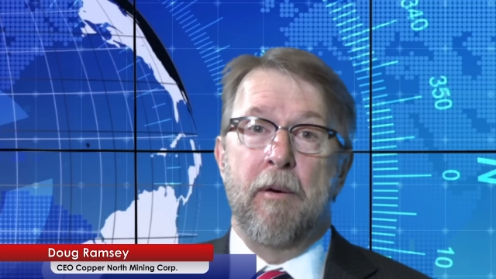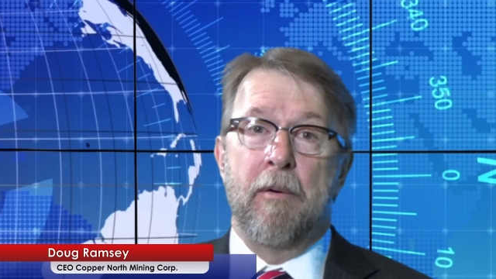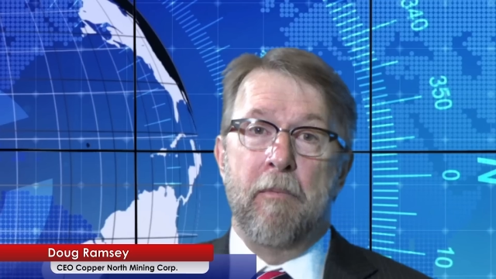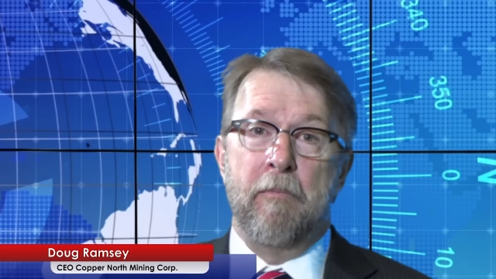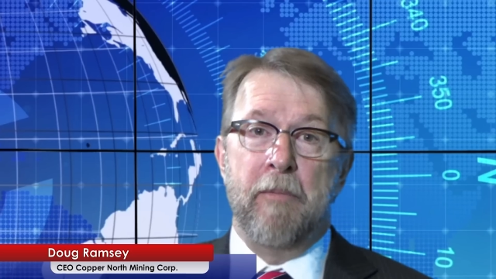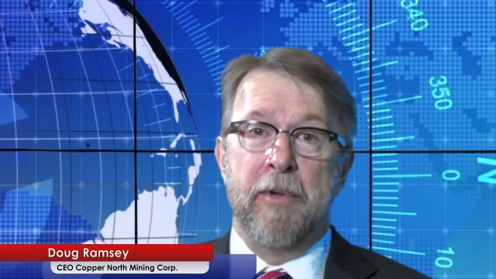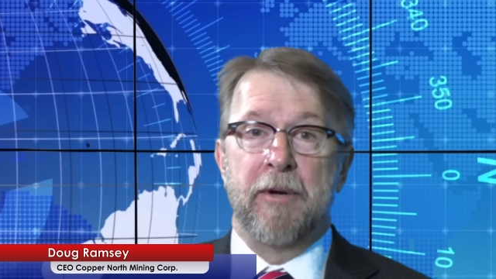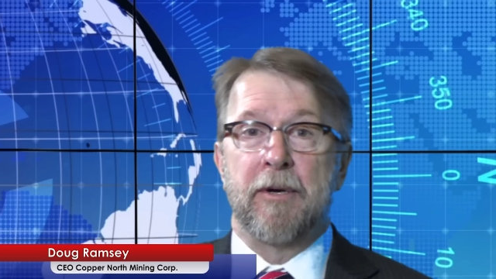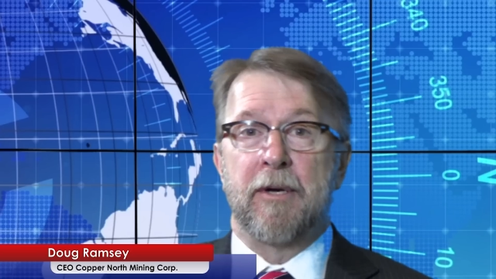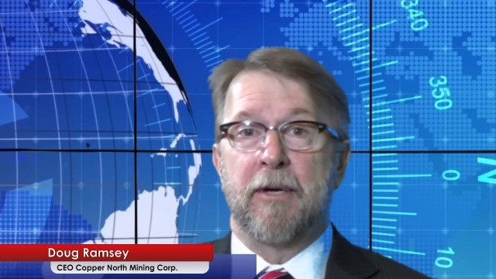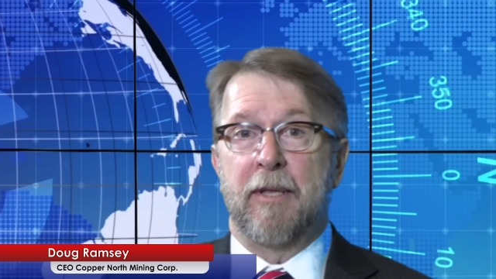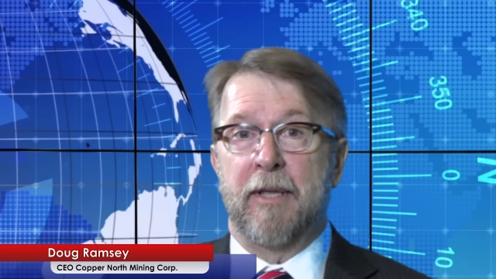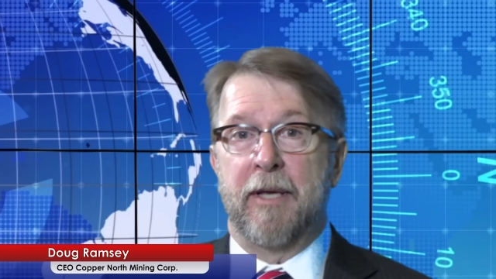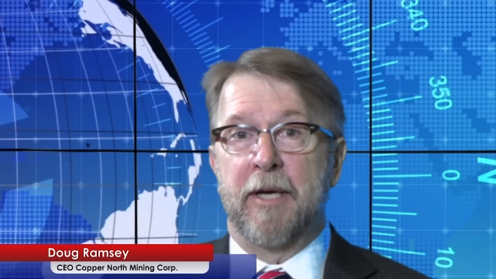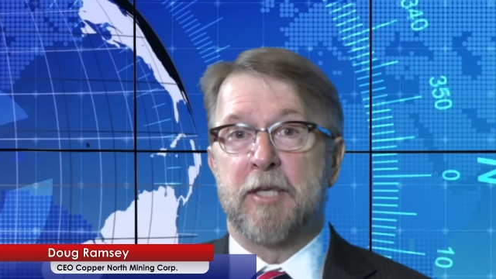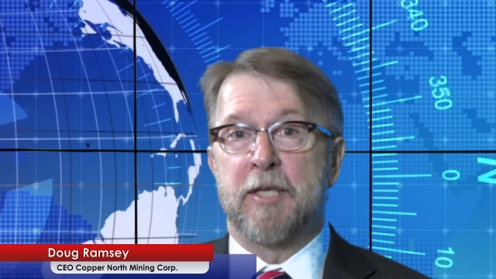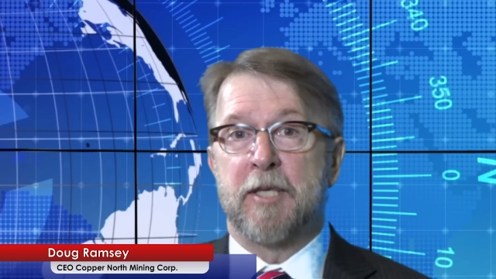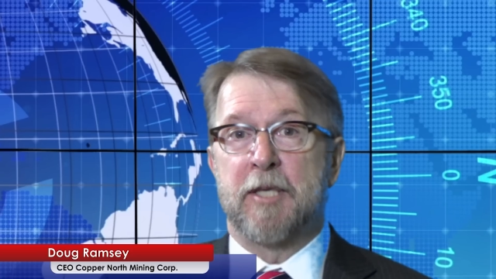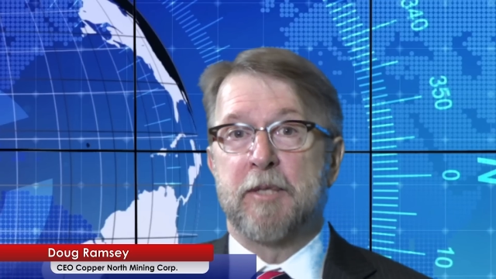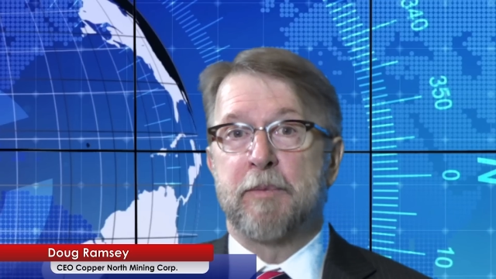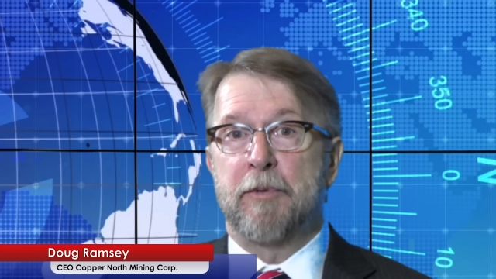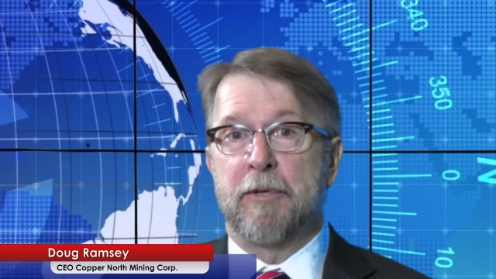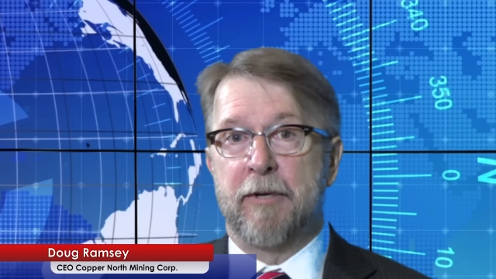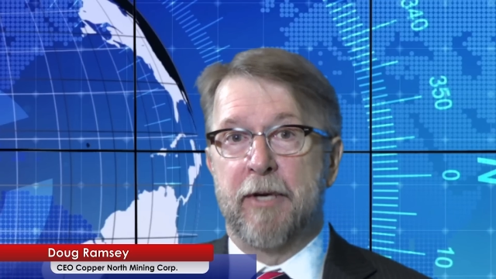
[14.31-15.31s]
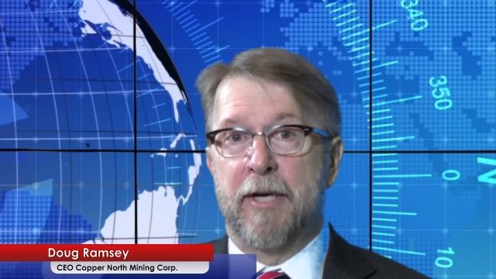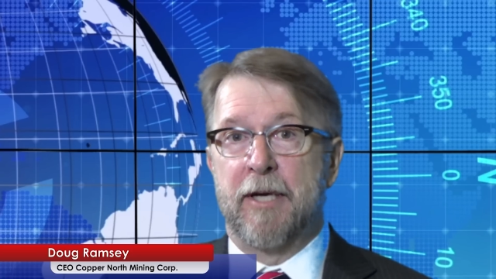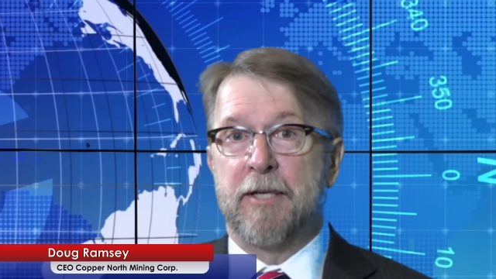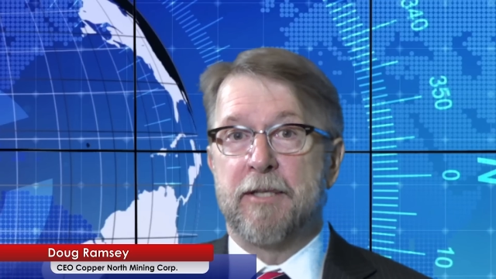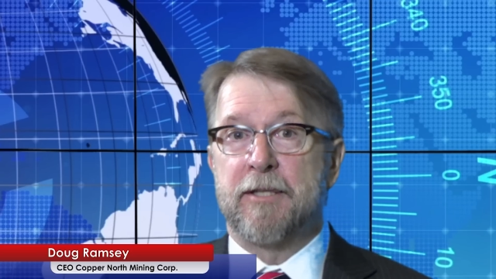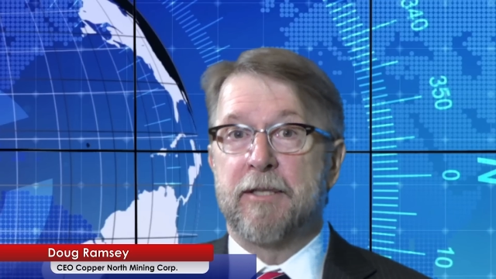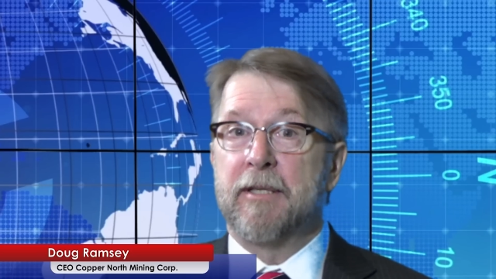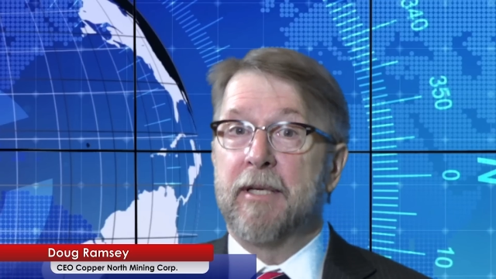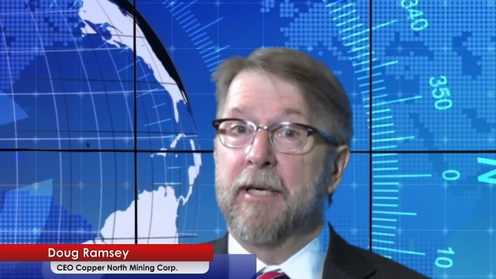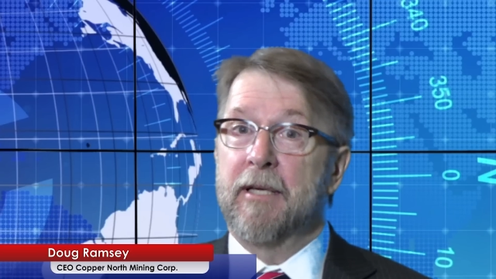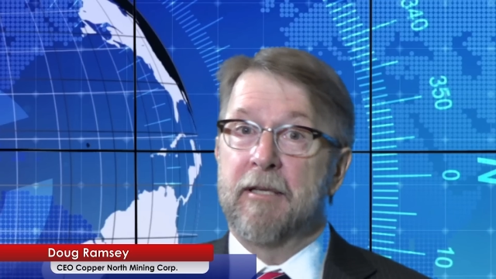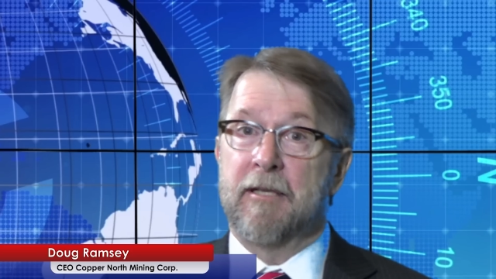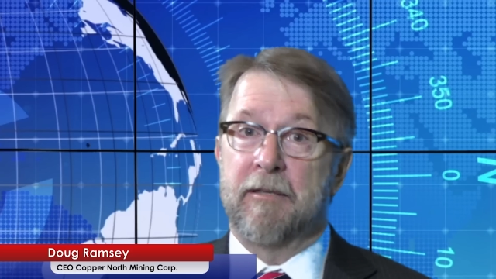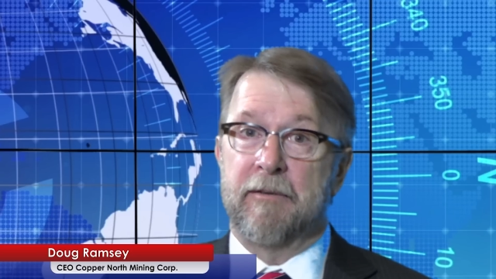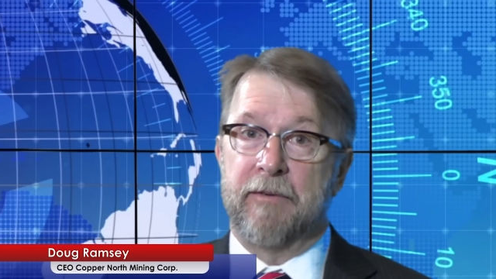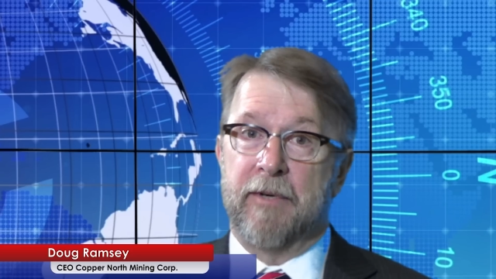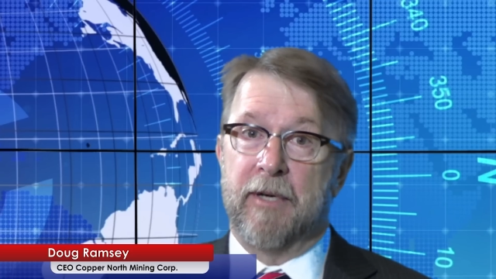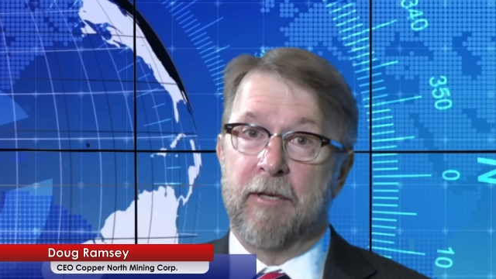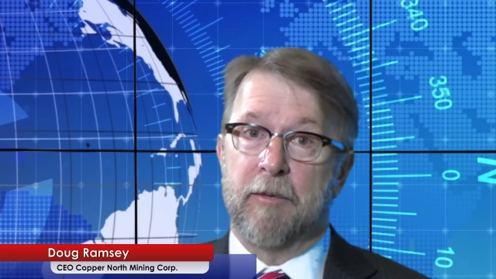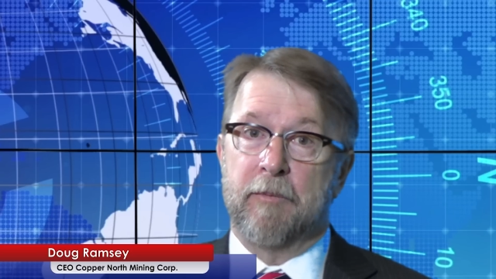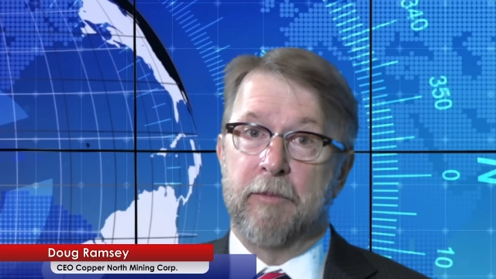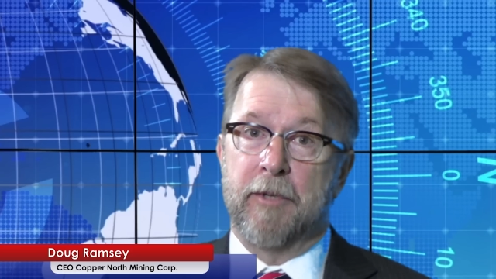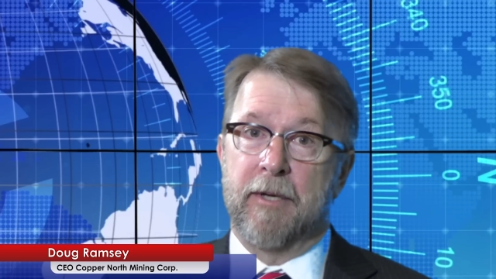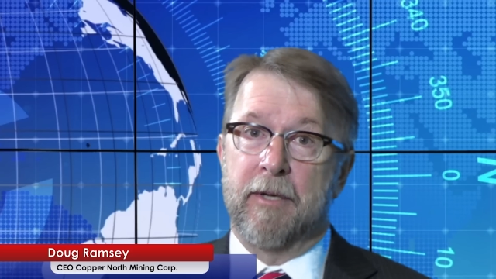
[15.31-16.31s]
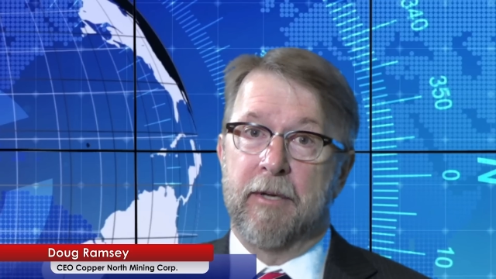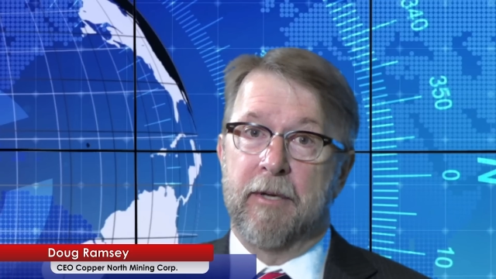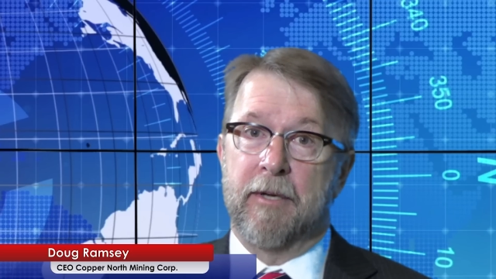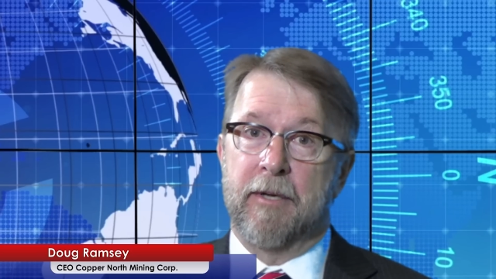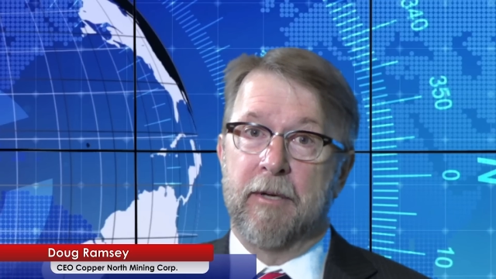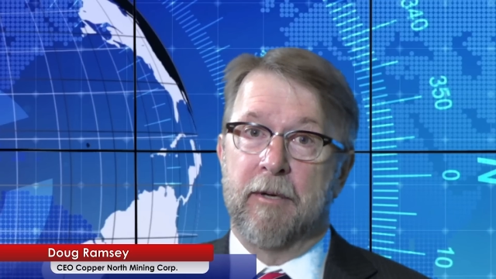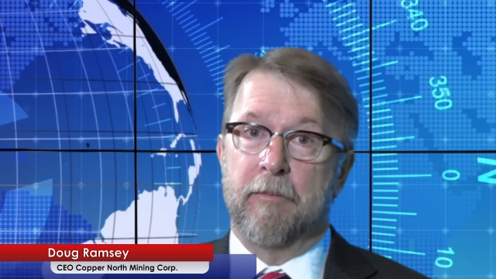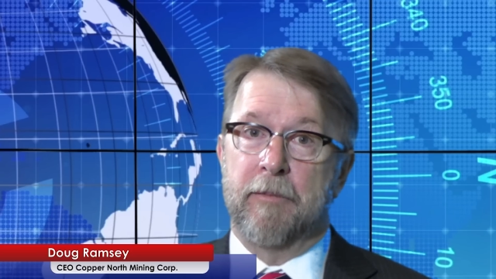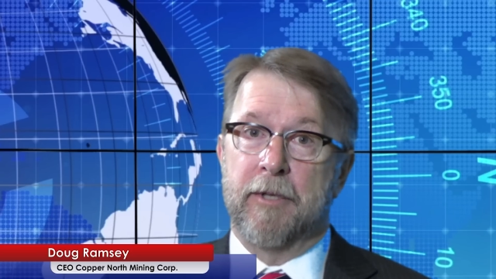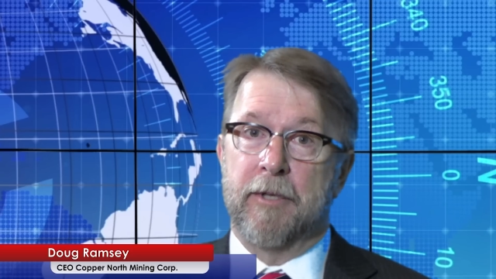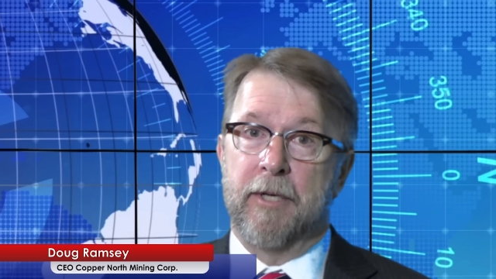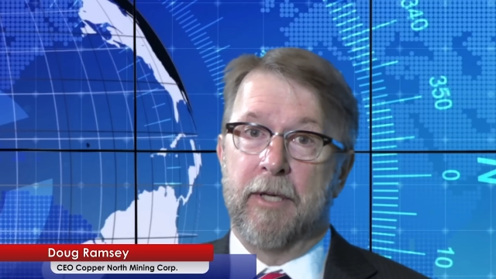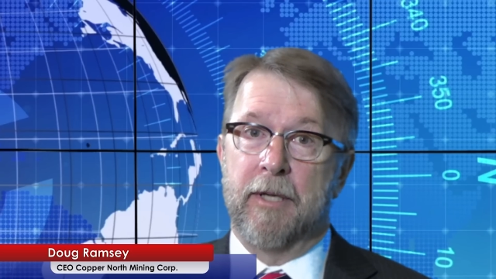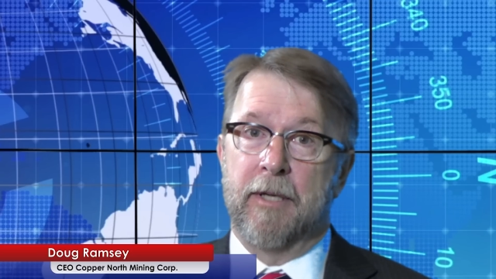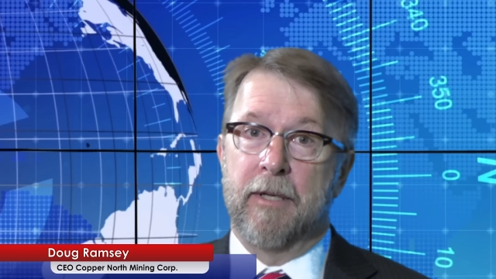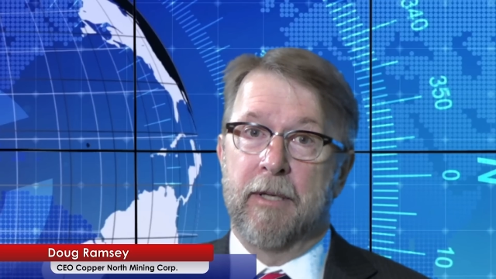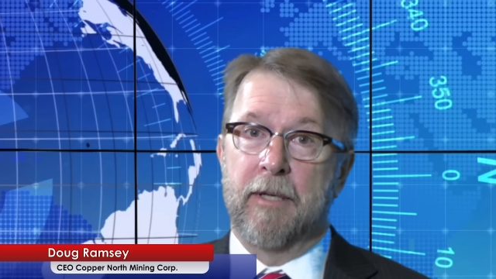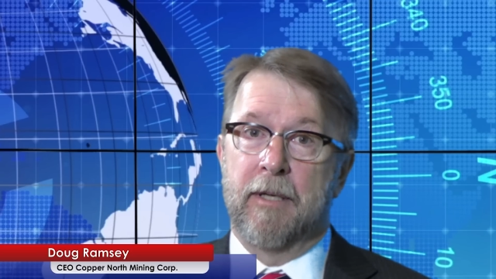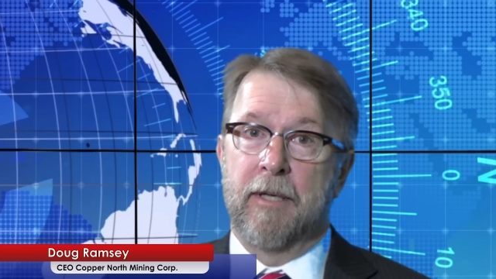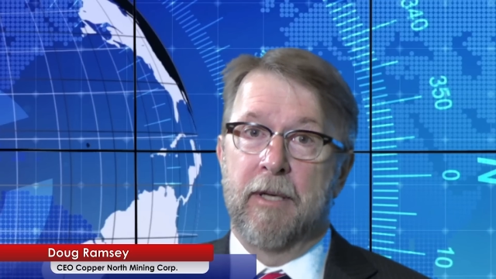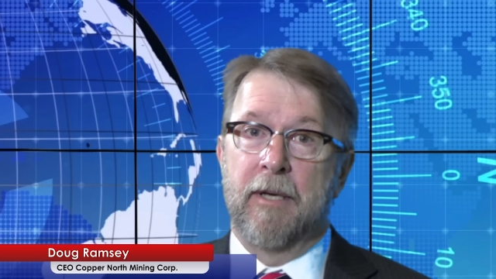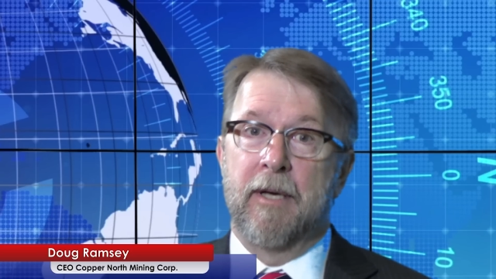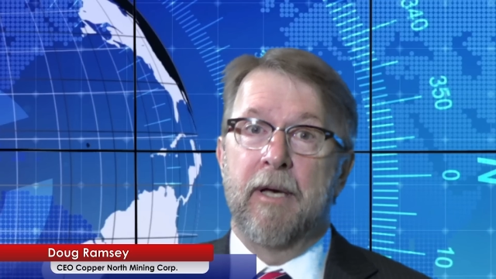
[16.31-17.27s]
mineral exploration and development company